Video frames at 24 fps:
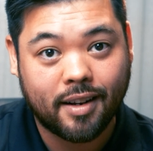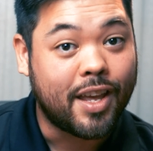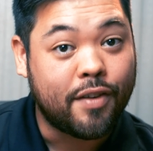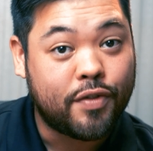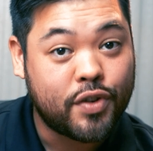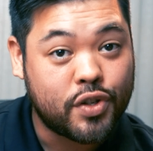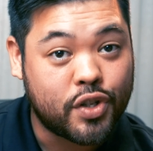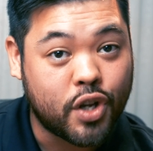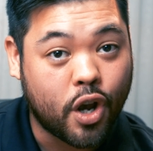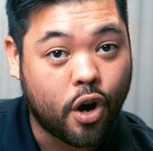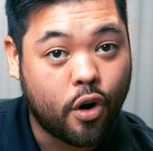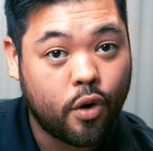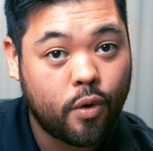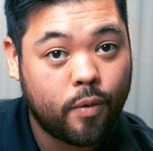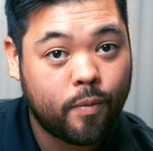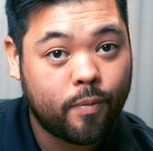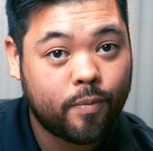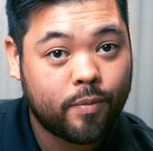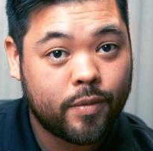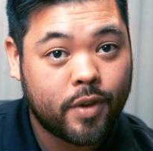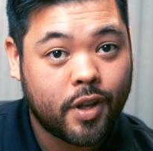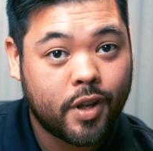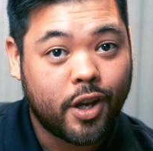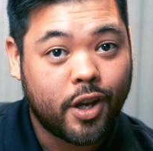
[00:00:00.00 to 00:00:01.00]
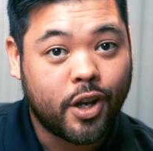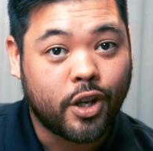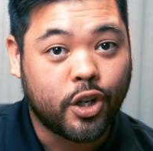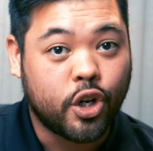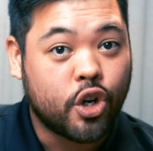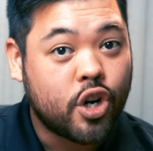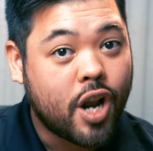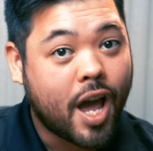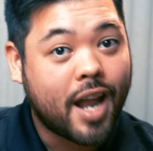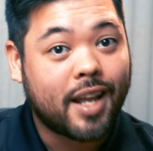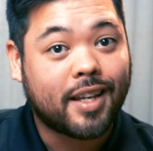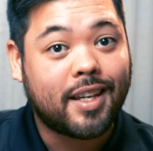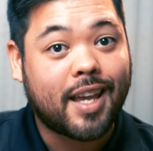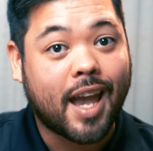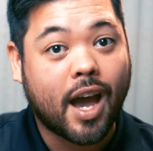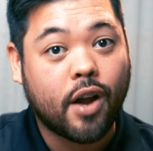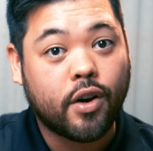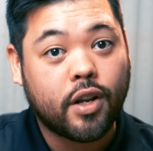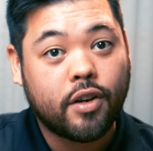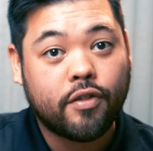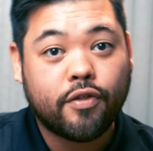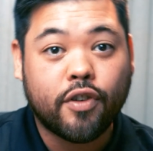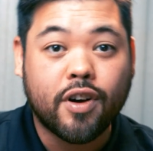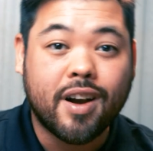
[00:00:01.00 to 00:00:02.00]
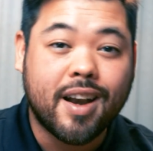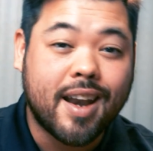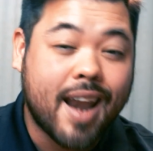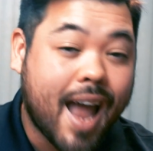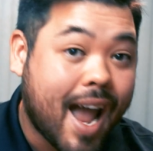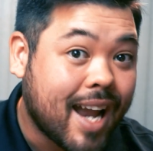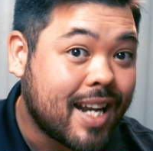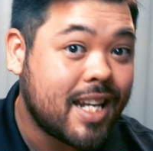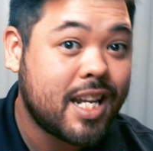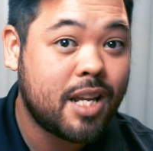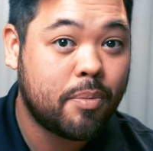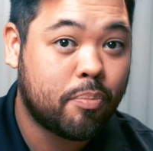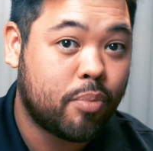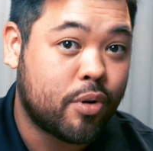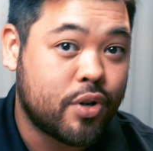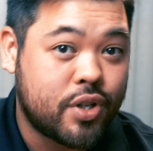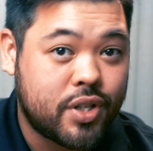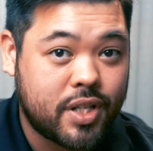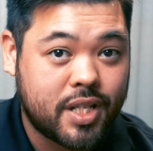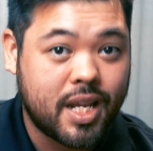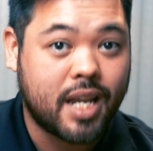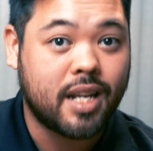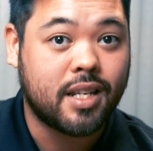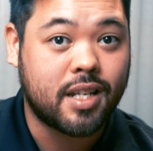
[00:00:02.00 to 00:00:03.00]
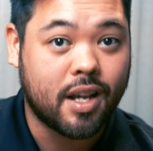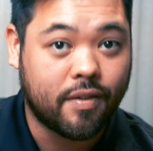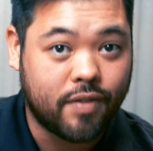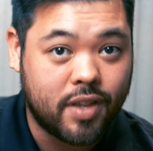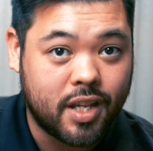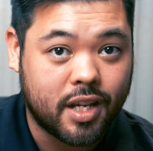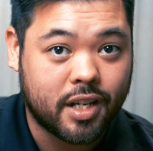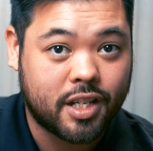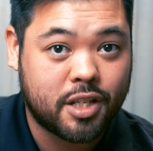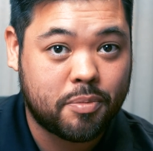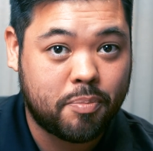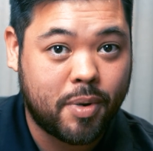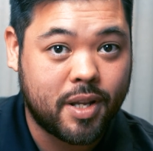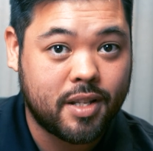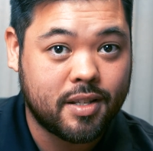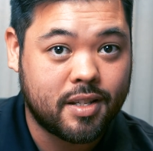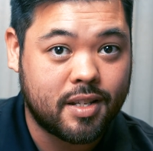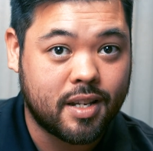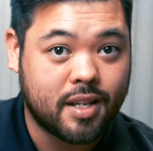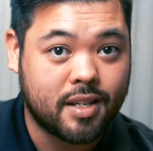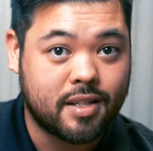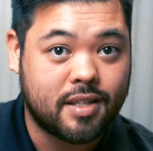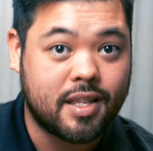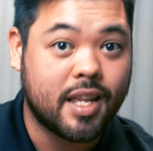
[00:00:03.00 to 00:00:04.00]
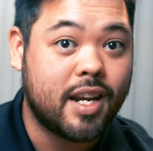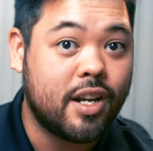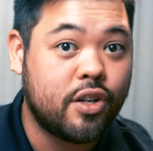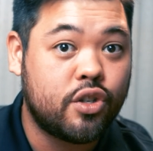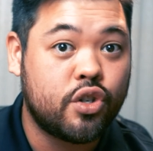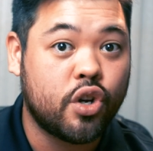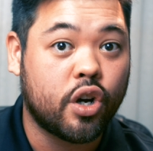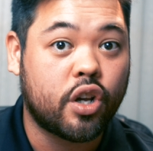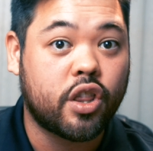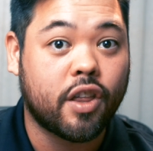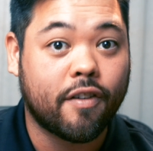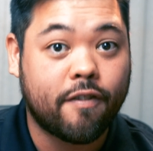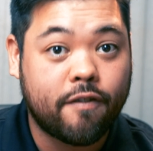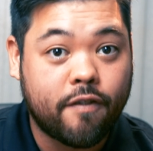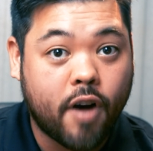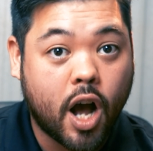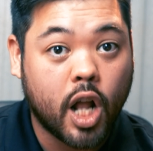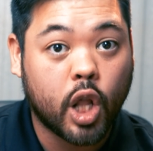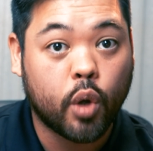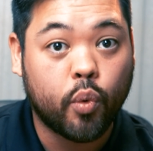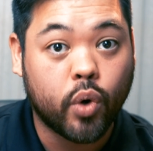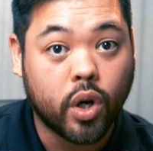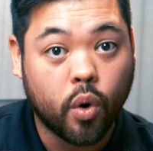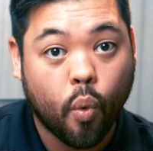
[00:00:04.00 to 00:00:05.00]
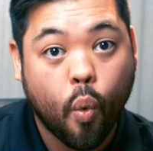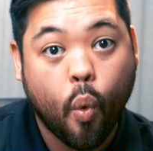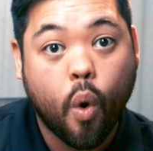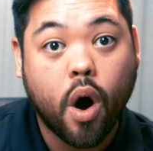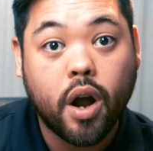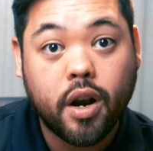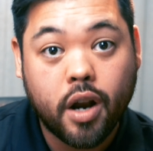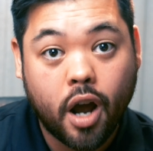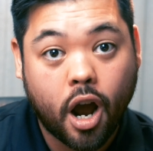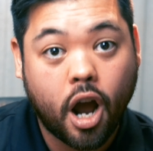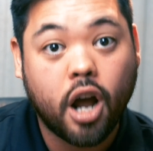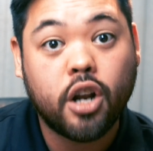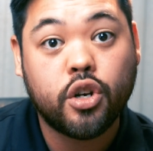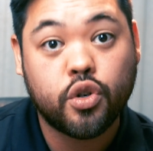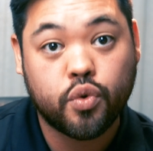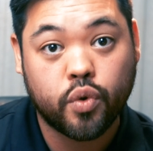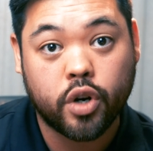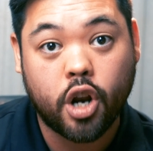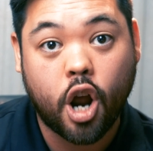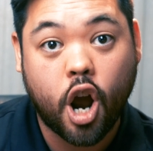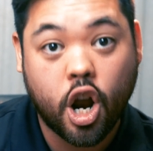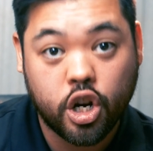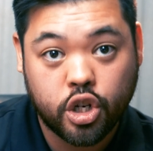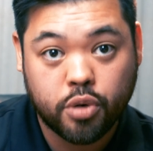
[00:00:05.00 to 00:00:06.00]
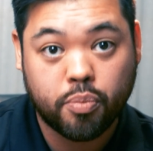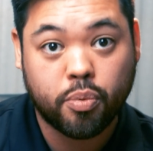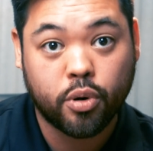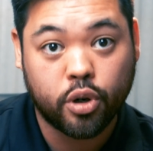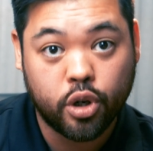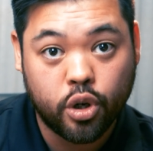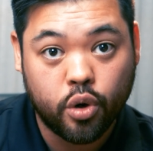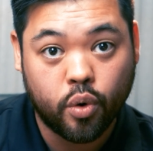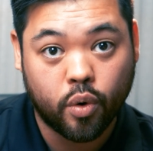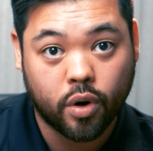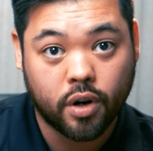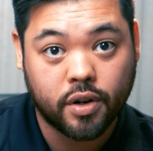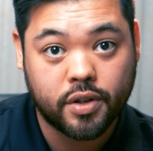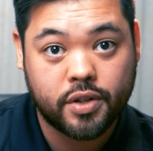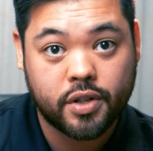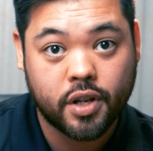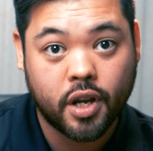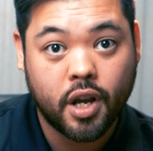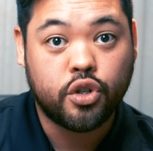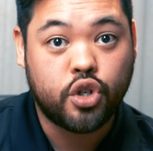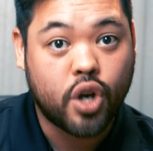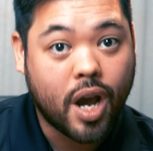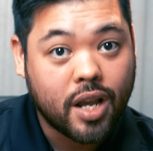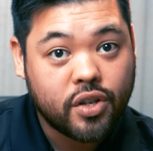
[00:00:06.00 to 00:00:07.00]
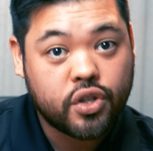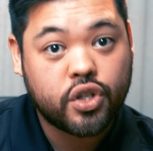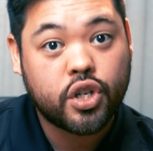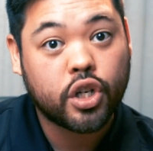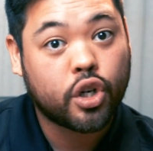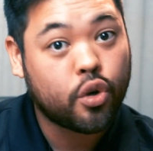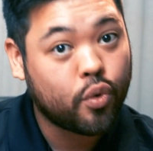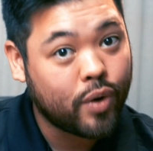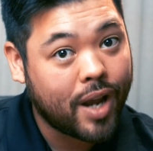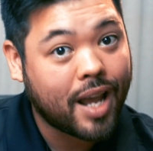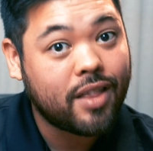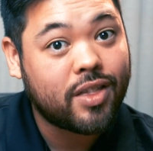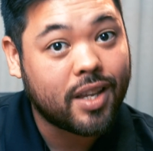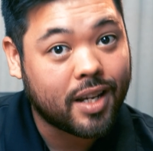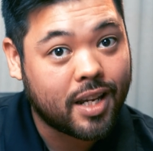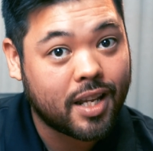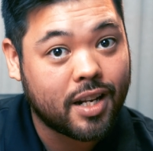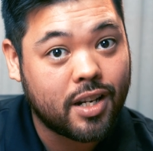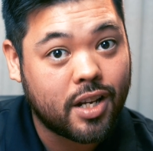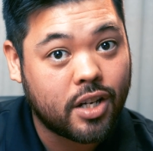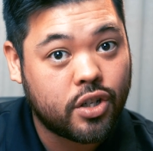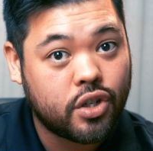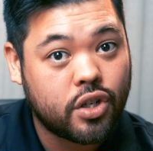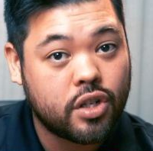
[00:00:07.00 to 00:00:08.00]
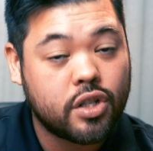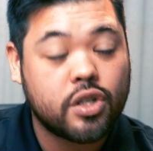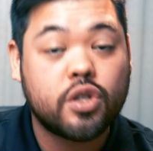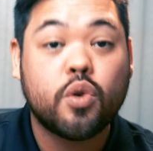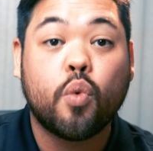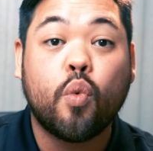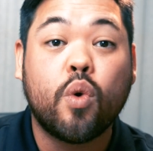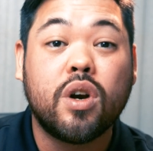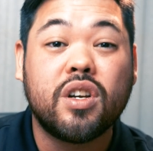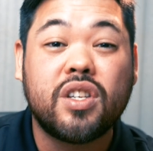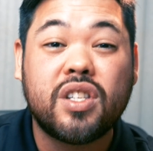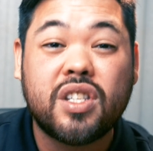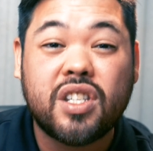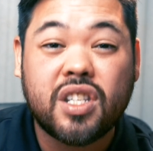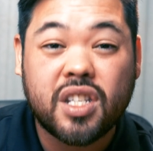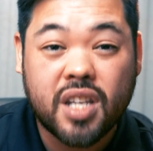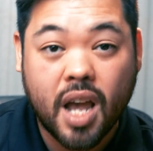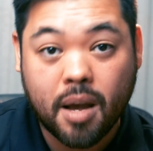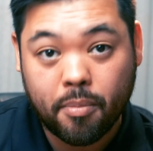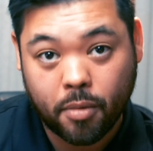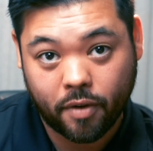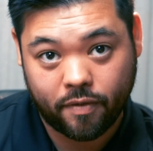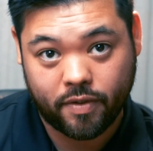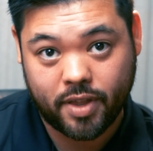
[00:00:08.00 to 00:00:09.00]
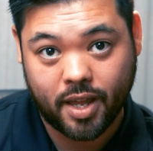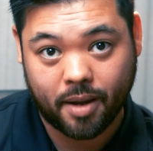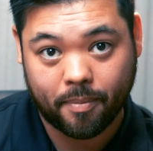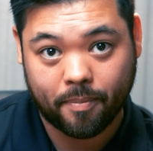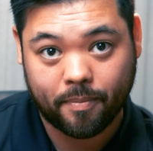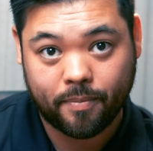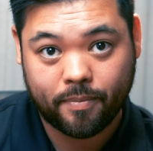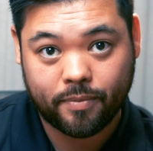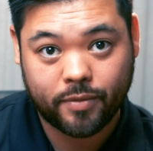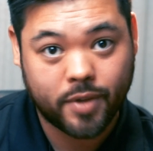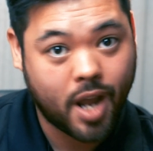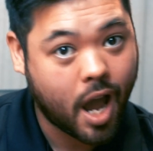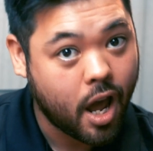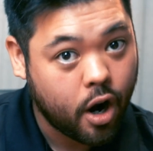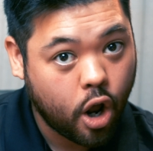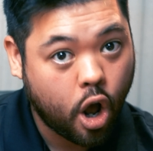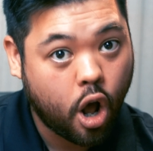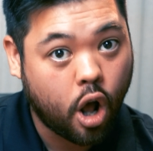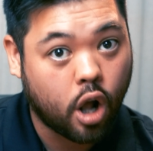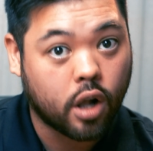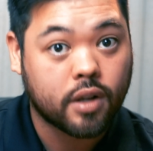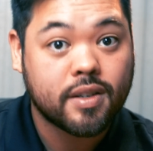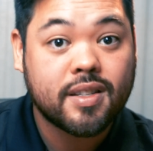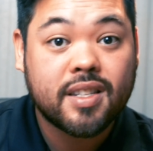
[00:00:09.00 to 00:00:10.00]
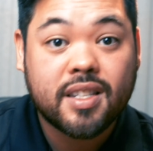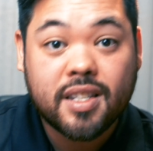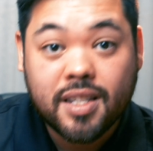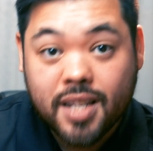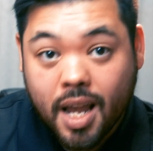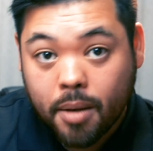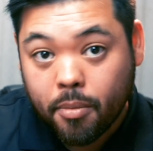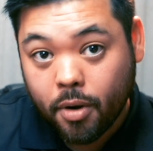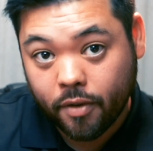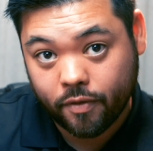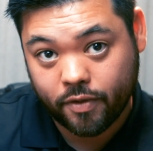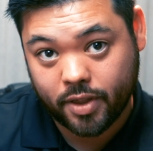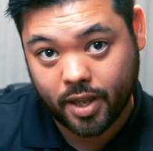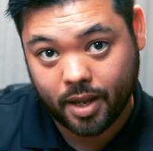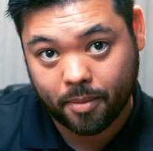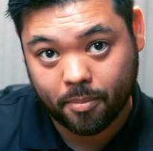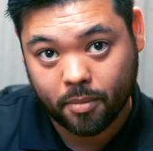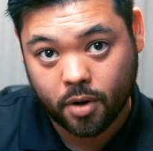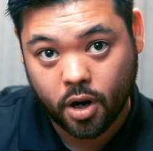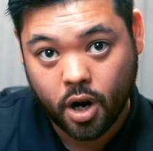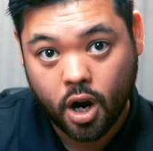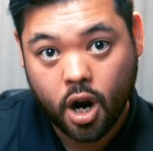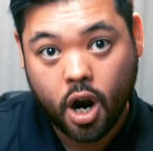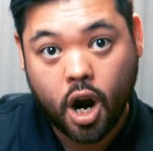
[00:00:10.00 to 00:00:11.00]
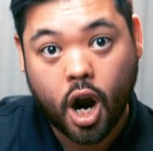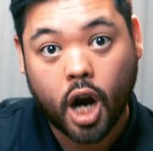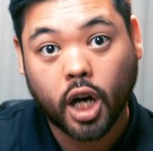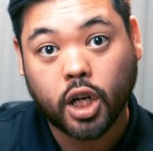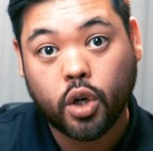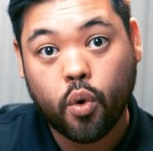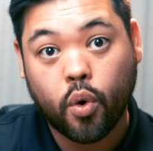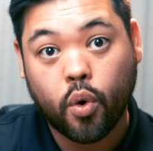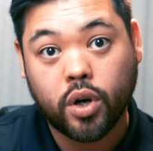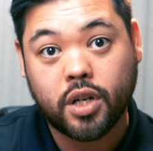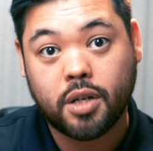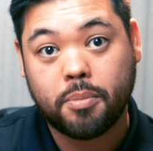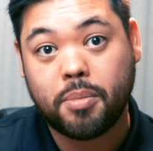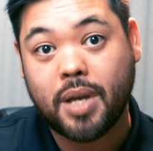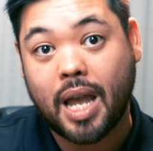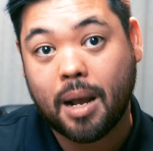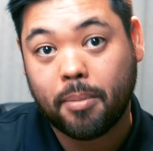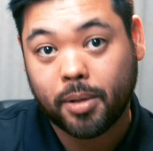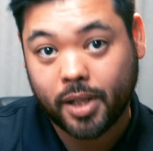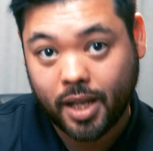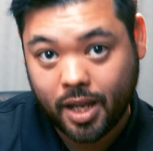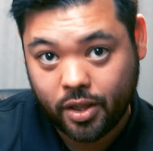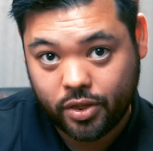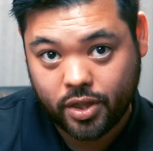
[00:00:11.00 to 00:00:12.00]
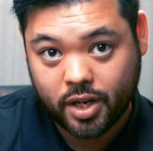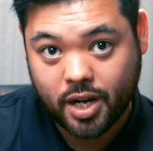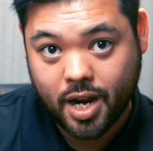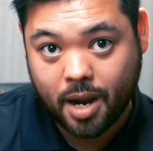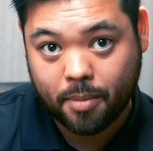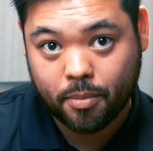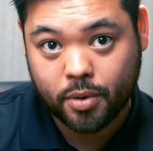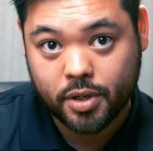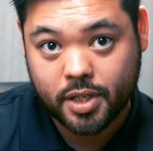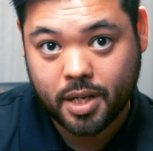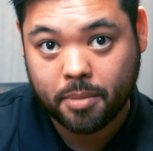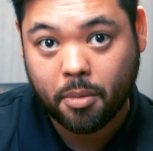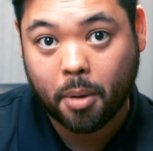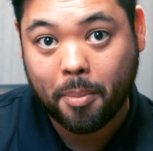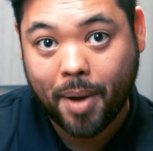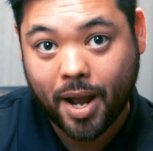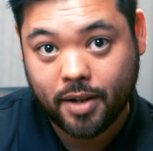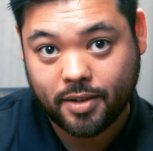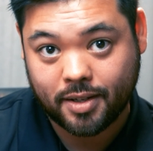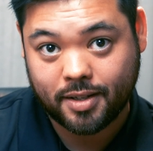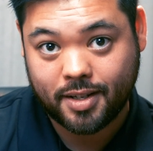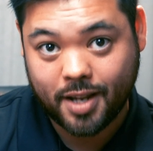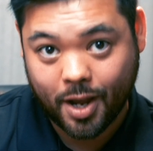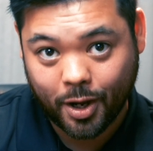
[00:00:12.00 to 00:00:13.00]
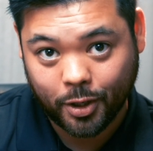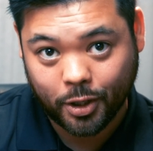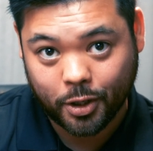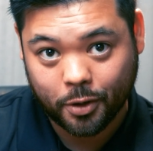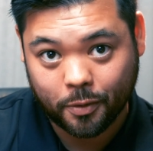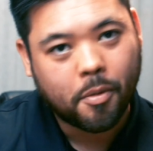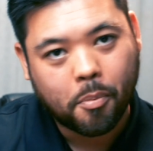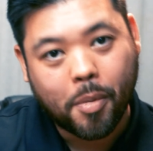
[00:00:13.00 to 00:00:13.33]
If so, you're not accounting for 90% of the expenses that it took the following 100 entrepreneurs just to create the conditions where some of them, not all, some of them are going to be able to hit the numbers I'm about to tell you.